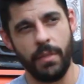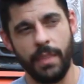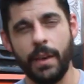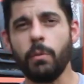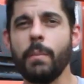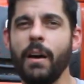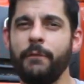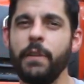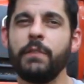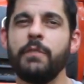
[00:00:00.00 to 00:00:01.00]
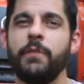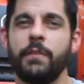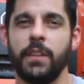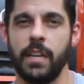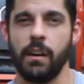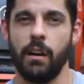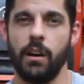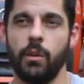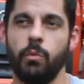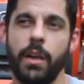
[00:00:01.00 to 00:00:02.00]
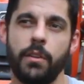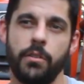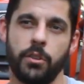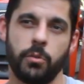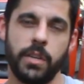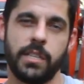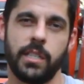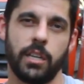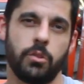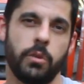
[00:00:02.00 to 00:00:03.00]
they were about 50-50 on whether the 26,